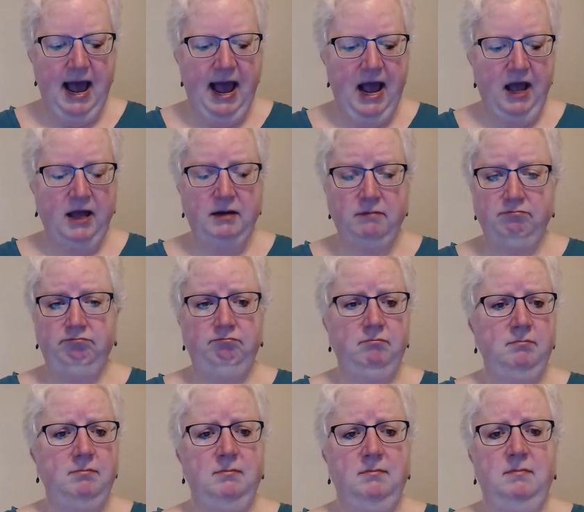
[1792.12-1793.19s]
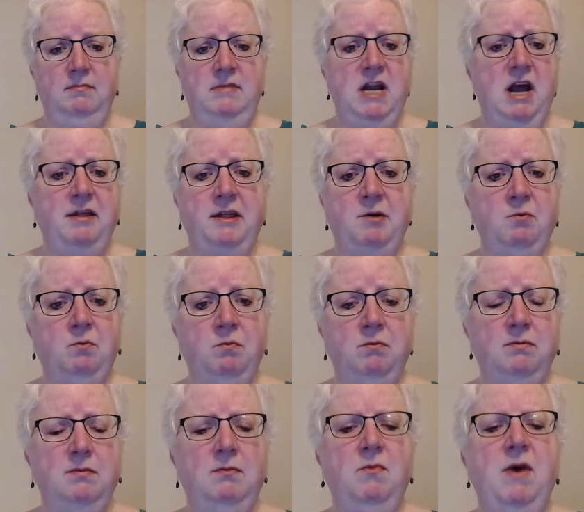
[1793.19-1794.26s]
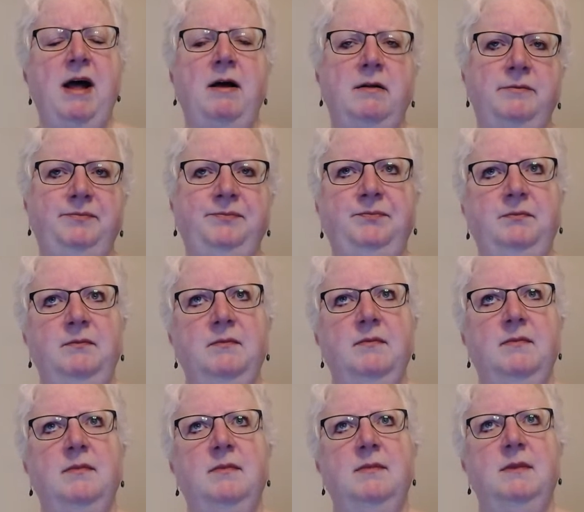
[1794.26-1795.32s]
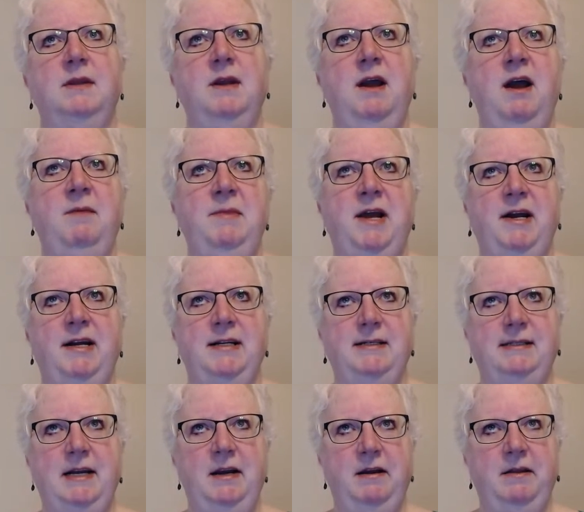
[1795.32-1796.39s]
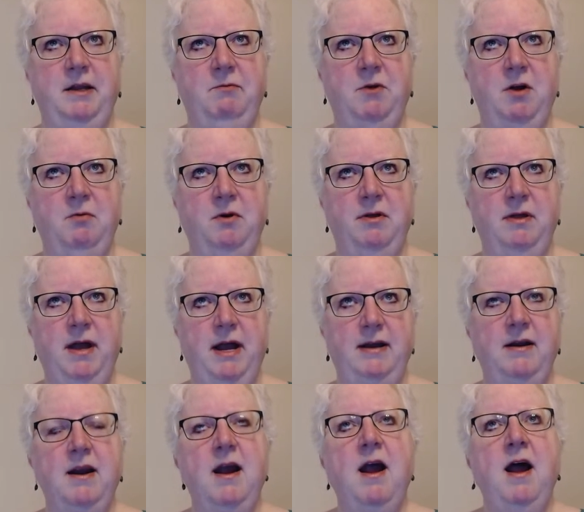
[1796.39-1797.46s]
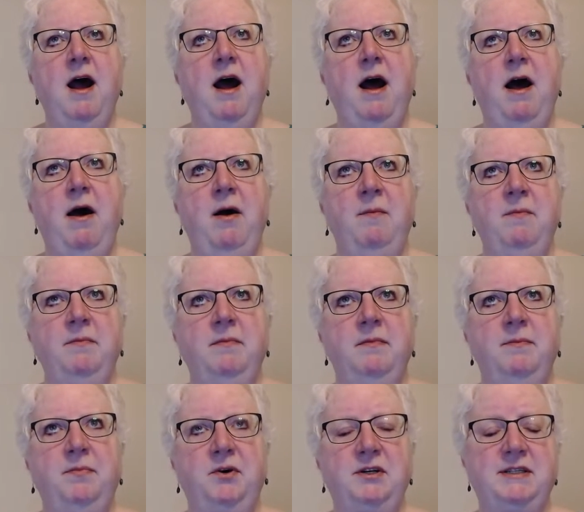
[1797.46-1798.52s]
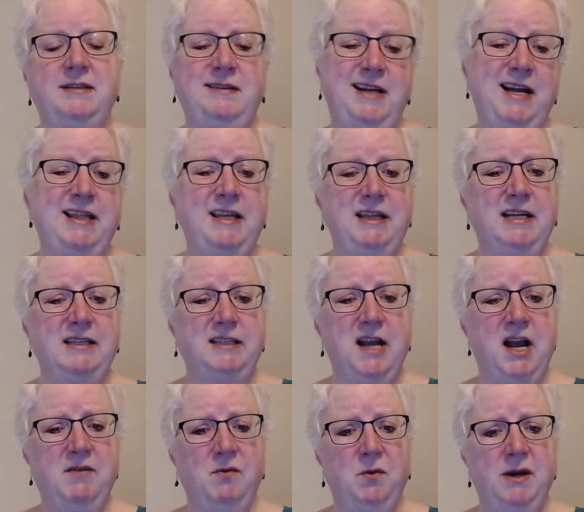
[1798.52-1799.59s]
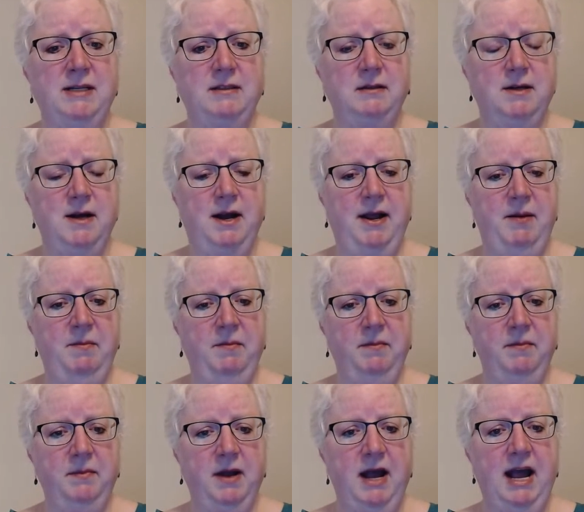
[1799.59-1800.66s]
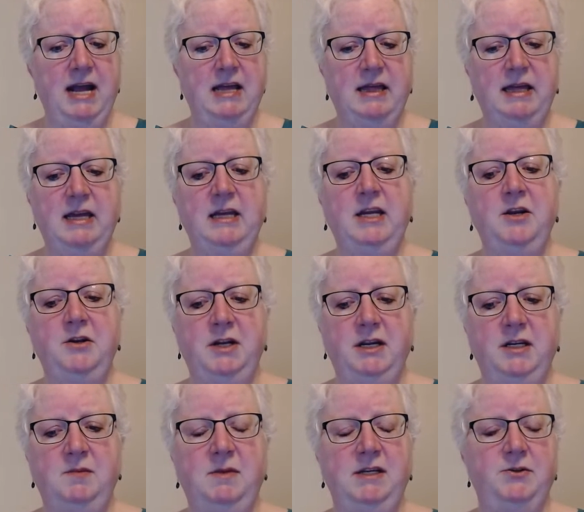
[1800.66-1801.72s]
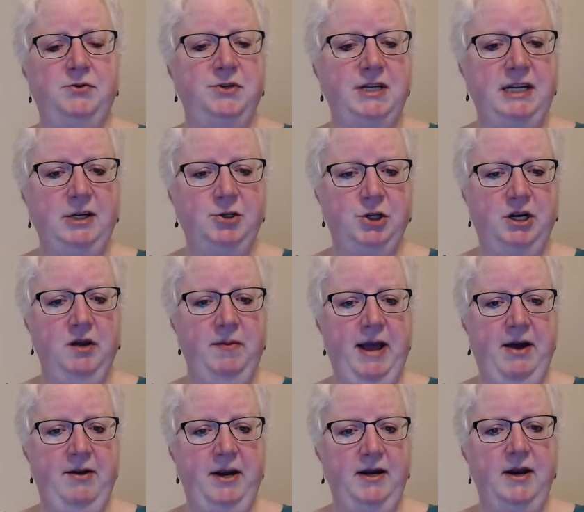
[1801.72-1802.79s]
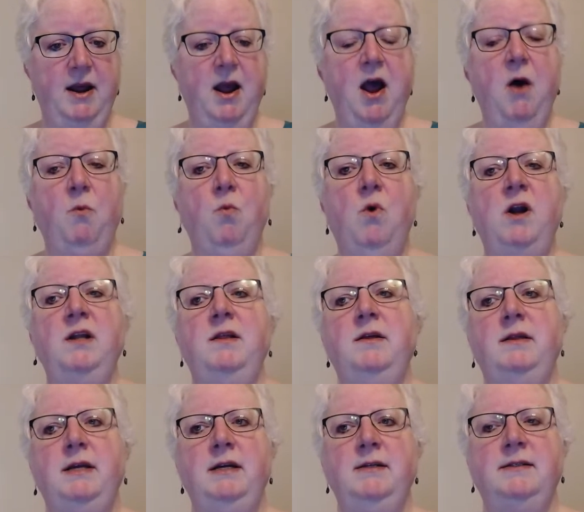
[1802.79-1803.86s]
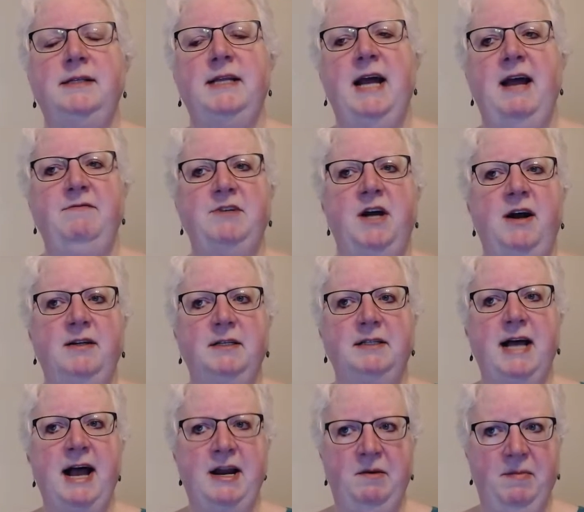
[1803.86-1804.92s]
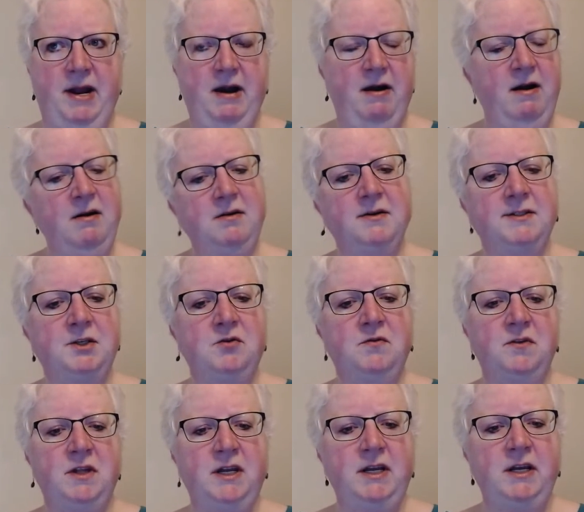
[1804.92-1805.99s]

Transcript: And nothing, well, I'm not going to say nothing wrong with that. Personally, I think that's kind of a waste of time. I think you need to be strategic about it. One of the things that I've talked a lot in my articles over the